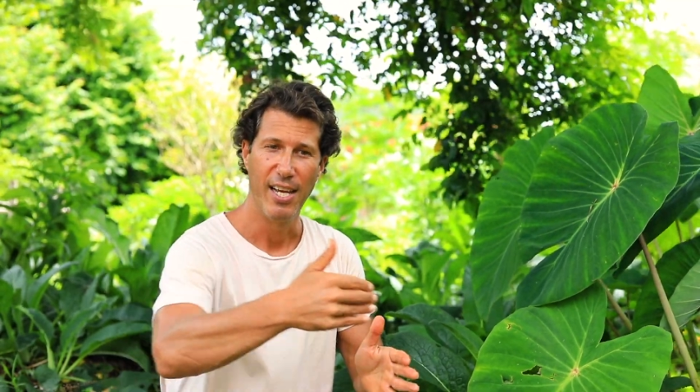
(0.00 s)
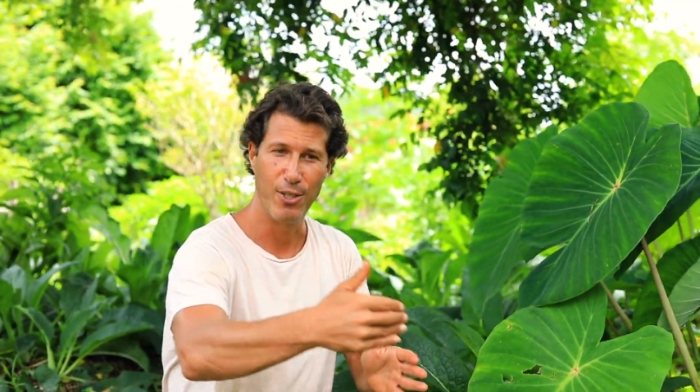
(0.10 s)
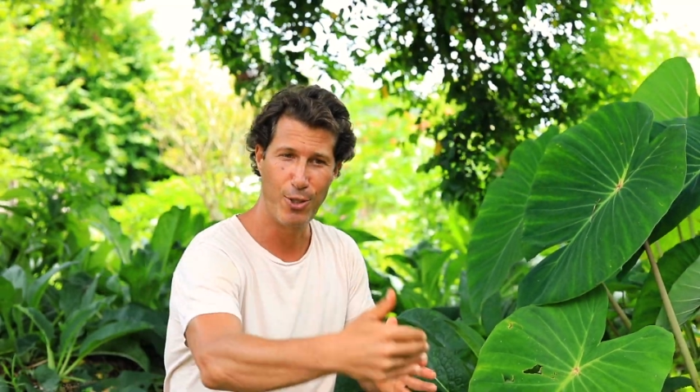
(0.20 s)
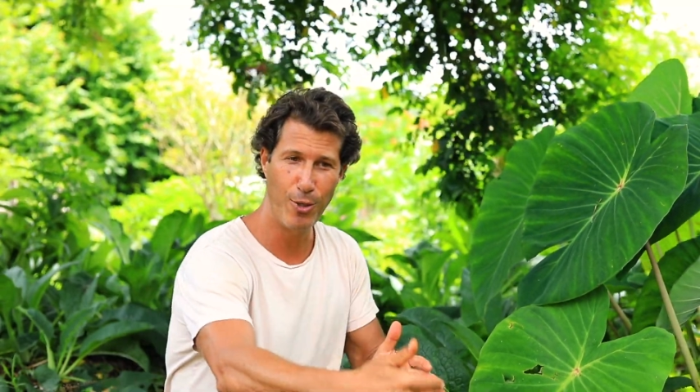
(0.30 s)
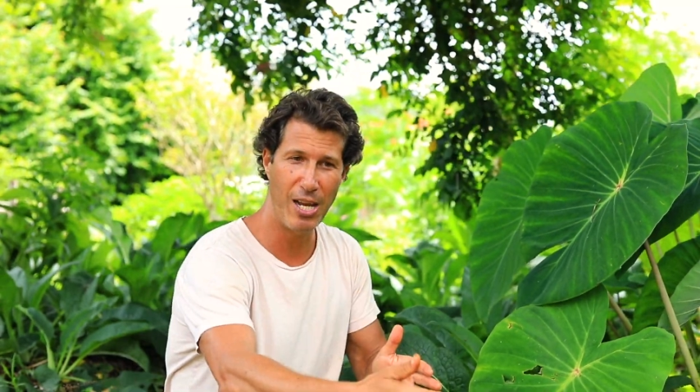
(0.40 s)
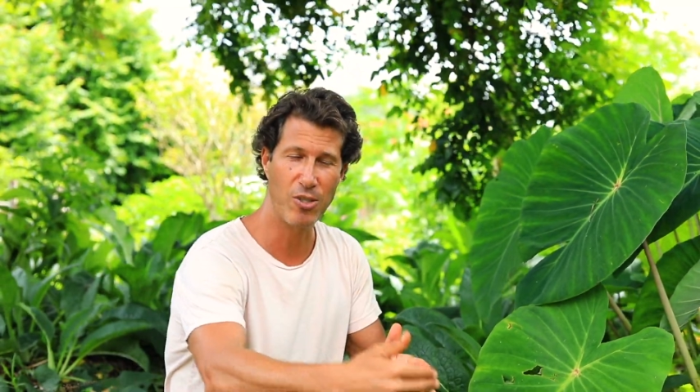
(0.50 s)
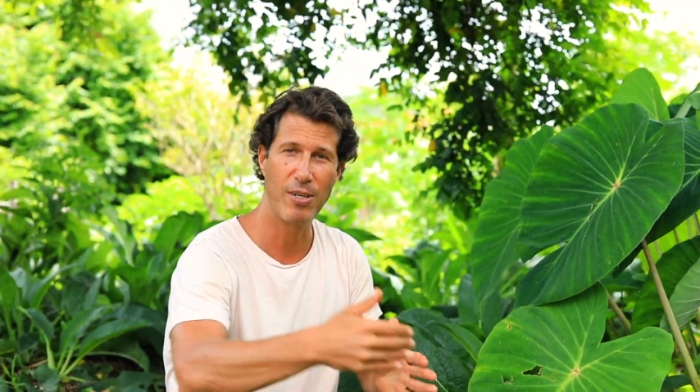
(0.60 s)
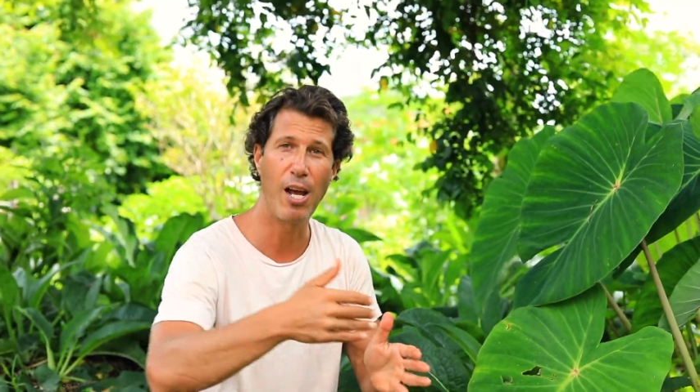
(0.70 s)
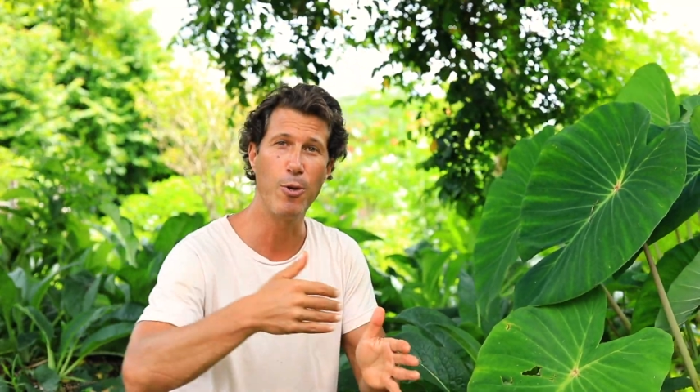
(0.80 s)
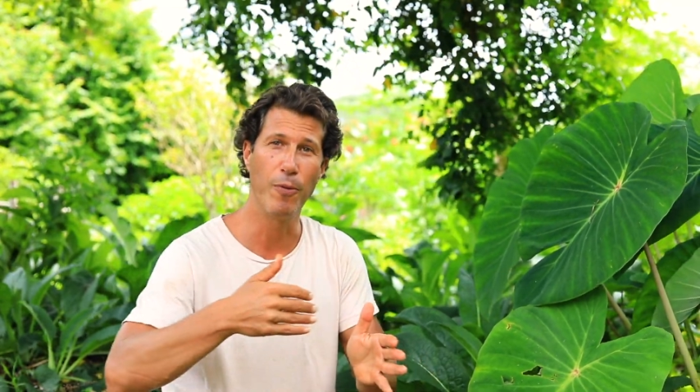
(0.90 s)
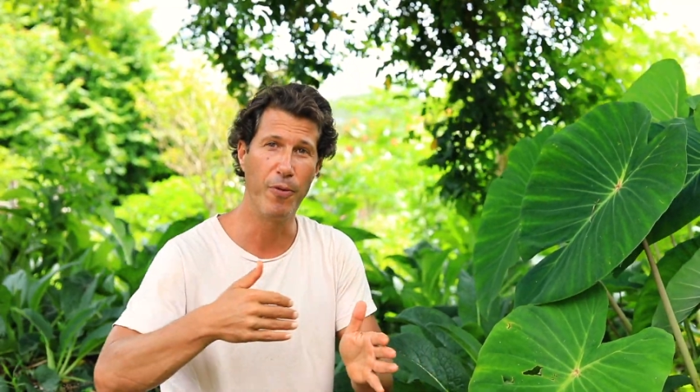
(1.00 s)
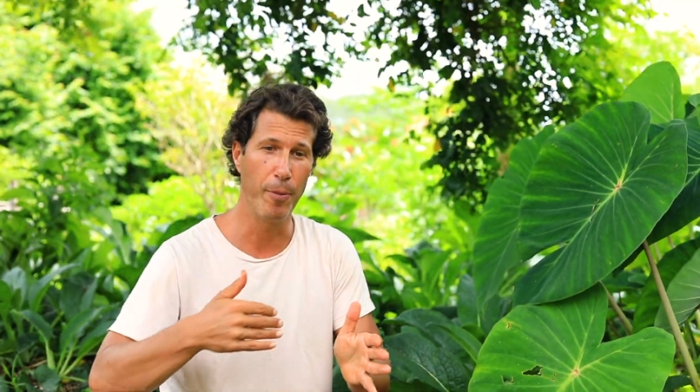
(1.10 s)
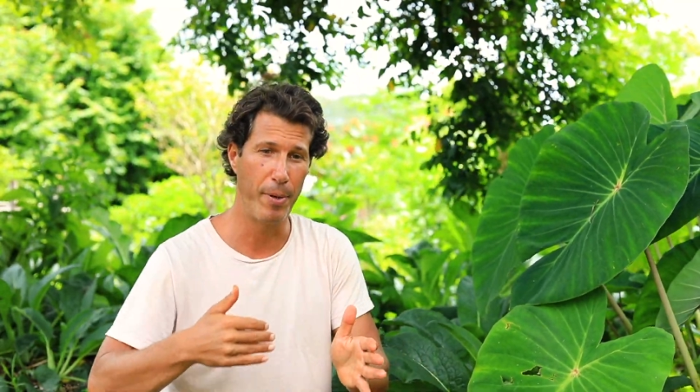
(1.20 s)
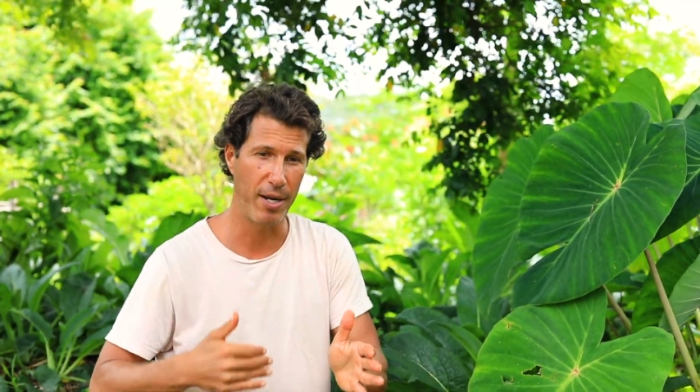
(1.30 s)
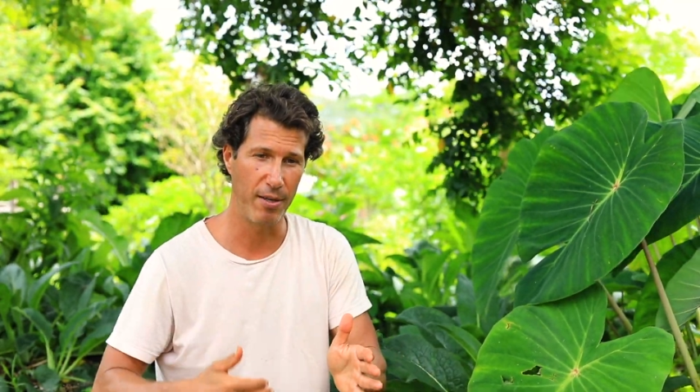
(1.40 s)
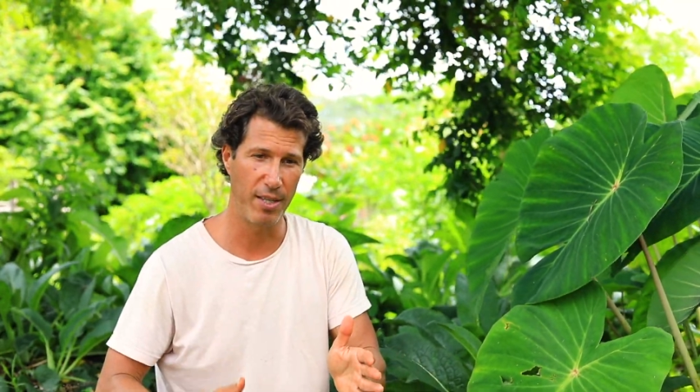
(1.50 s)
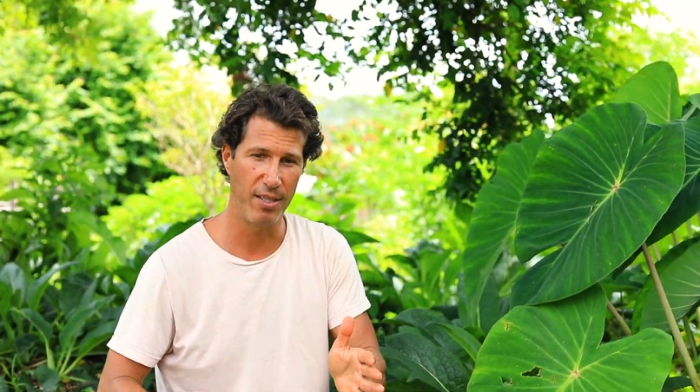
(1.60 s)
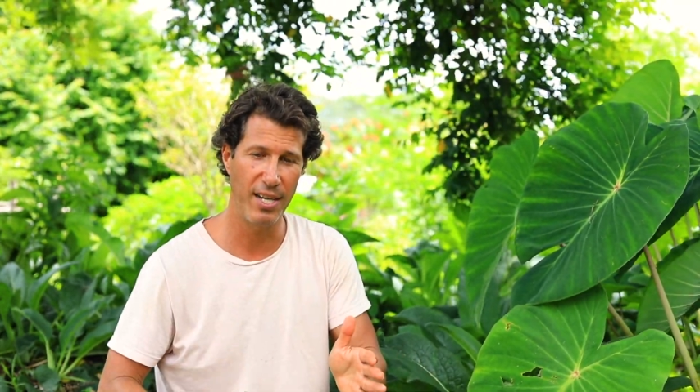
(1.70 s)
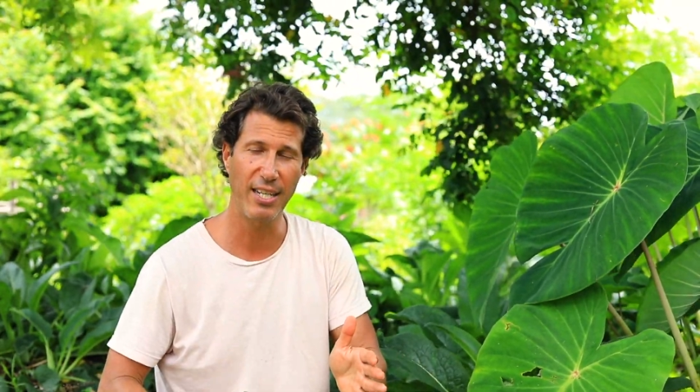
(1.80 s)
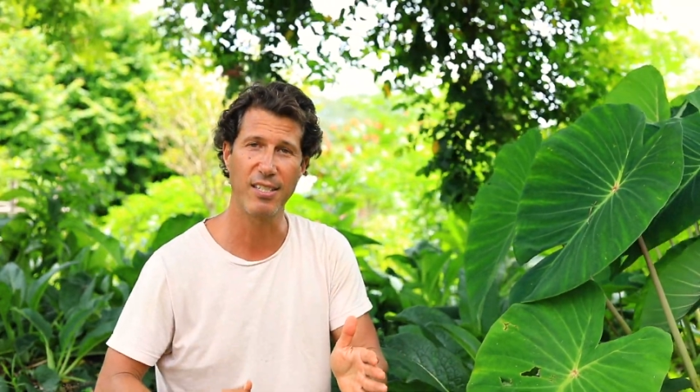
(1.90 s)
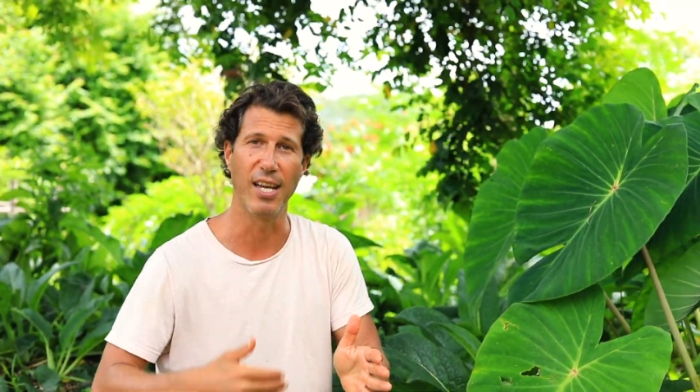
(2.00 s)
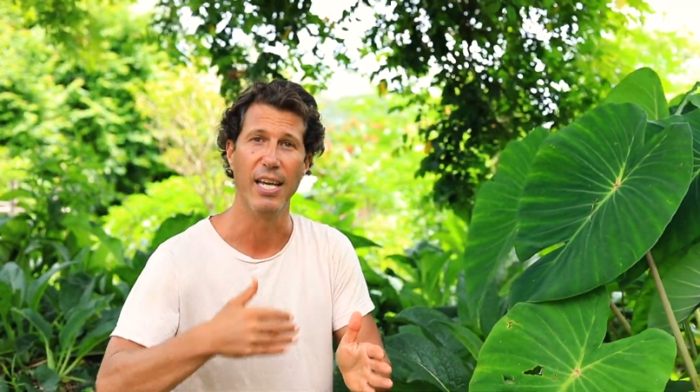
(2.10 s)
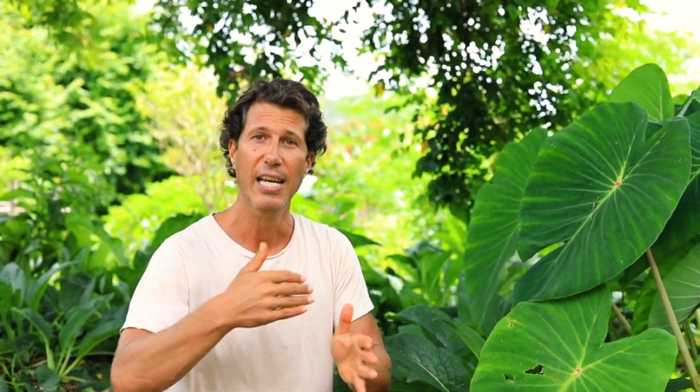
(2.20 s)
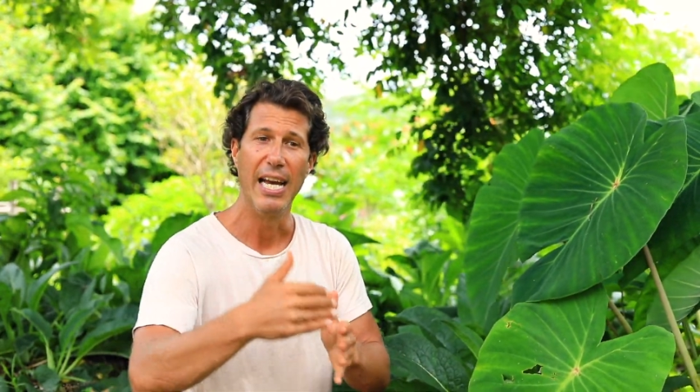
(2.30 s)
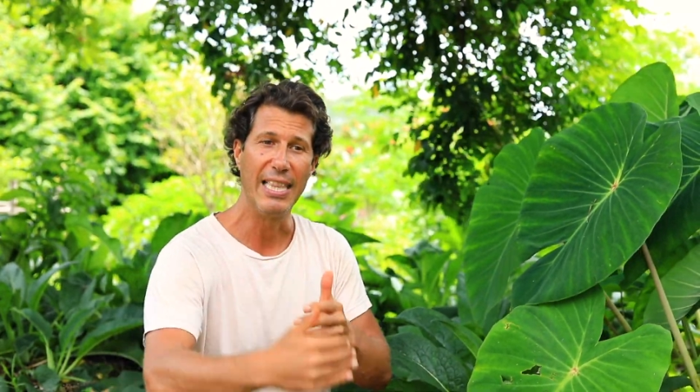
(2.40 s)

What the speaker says: And 2 days from now you will feel better than the next day.